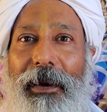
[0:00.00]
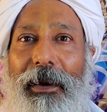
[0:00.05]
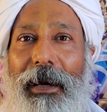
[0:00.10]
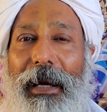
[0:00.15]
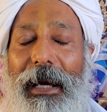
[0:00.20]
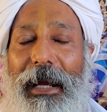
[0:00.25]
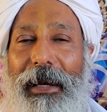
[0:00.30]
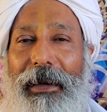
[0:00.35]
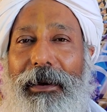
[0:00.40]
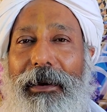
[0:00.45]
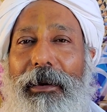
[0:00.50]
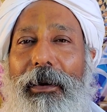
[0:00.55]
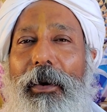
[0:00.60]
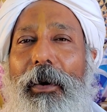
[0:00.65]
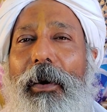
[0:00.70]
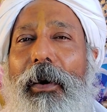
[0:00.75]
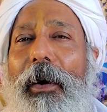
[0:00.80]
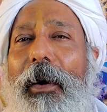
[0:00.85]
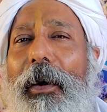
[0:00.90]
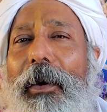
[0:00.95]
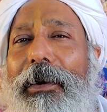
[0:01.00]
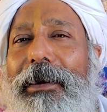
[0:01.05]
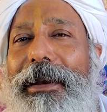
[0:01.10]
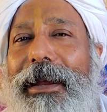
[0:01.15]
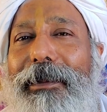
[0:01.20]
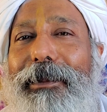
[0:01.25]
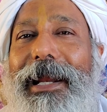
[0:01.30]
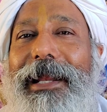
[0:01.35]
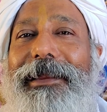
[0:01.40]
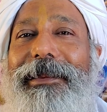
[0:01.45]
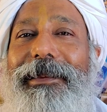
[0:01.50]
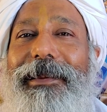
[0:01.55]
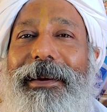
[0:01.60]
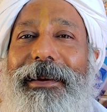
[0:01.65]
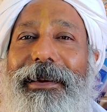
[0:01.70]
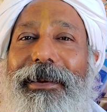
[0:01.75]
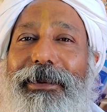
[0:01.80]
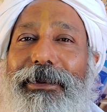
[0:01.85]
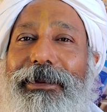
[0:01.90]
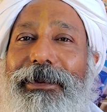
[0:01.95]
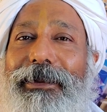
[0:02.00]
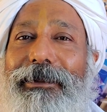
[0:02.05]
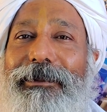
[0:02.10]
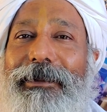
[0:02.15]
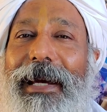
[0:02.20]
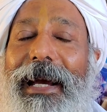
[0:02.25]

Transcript: And all their mantras